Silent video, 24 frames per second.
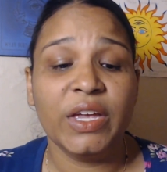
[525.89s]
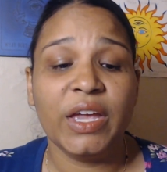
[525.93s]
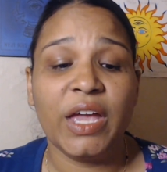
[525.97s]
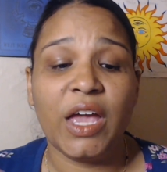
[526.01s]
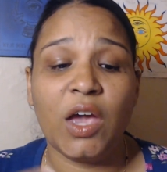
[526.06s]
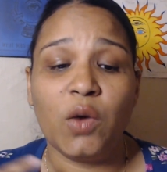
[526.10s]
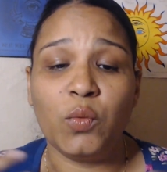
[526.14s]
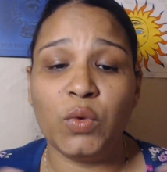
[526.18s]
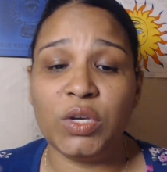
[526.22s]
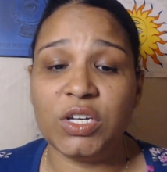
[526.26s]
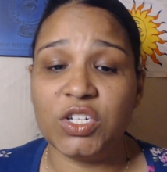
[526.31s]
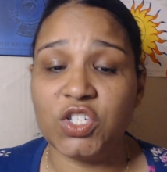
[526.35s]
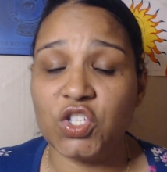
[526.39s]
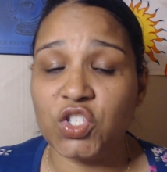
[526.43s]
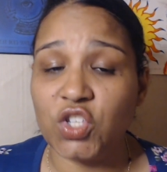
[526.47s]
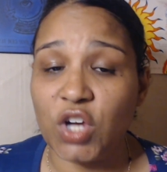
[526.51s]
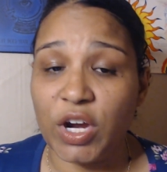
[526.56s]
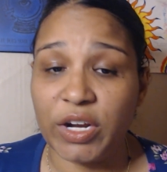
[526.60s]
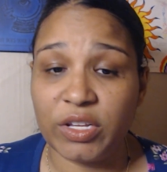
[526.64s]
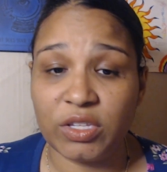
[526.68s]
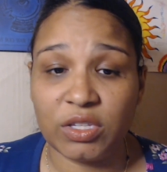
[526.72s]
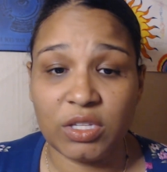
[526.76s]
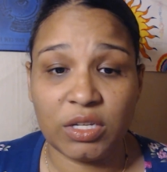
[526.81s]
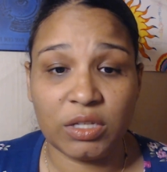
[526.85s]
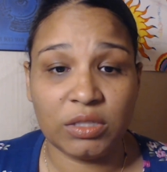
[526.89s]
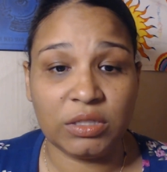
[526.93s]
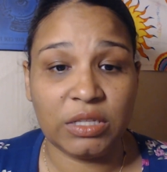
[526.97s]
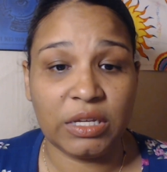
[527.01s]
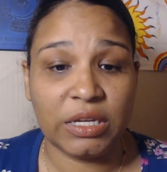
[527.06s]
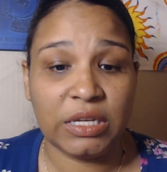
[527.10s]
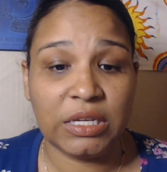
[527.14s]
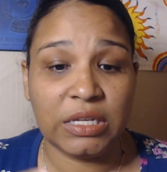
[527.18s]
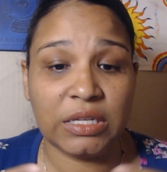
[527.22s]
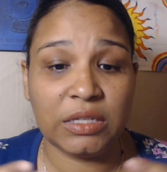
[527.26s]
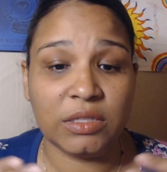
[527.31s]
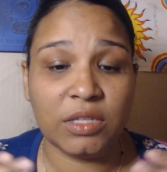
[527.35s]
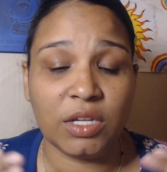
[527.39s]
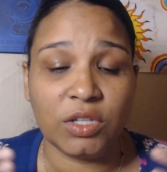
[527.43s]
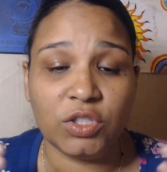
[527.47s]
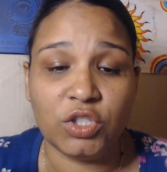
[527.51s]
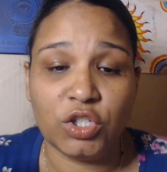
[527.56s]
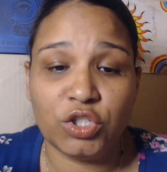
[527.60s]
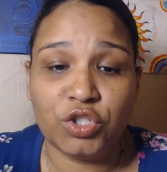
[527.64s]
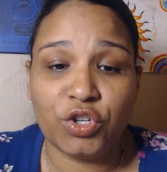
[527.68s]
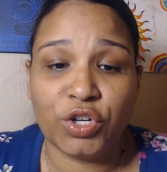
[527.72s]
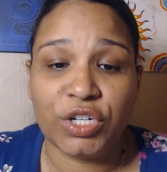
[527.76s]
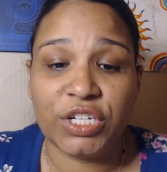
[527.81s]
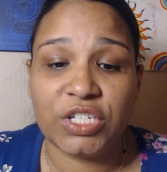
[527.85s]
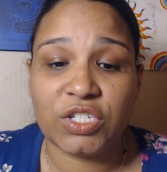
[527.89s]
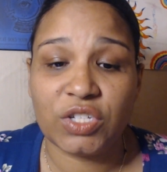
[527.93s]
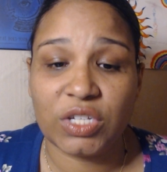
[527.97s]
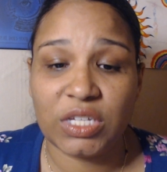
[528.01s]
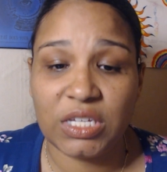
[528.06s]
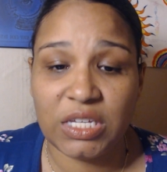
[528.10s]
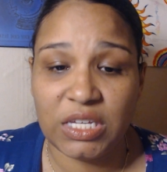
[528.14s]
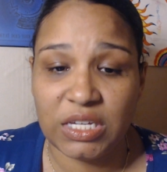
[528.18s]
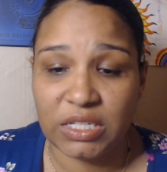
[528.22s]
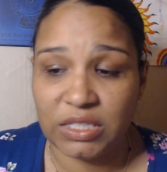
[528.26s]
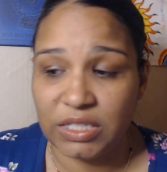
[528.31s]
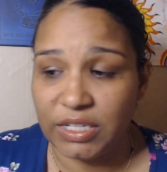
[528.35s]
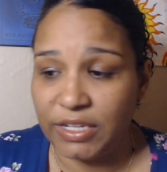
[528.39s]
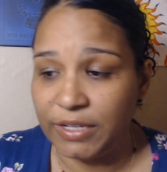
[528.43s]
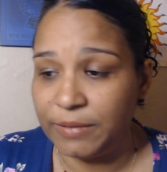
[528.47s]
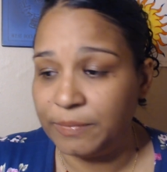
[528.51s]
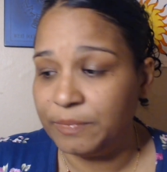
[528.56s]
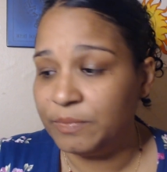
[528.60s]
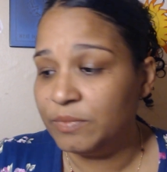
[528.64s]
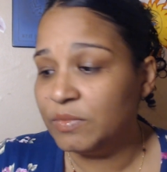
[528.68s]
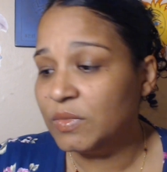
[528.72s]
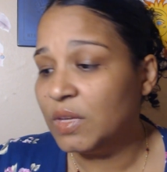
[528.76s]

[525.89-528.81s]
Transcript: and we can start the the, the journey to healing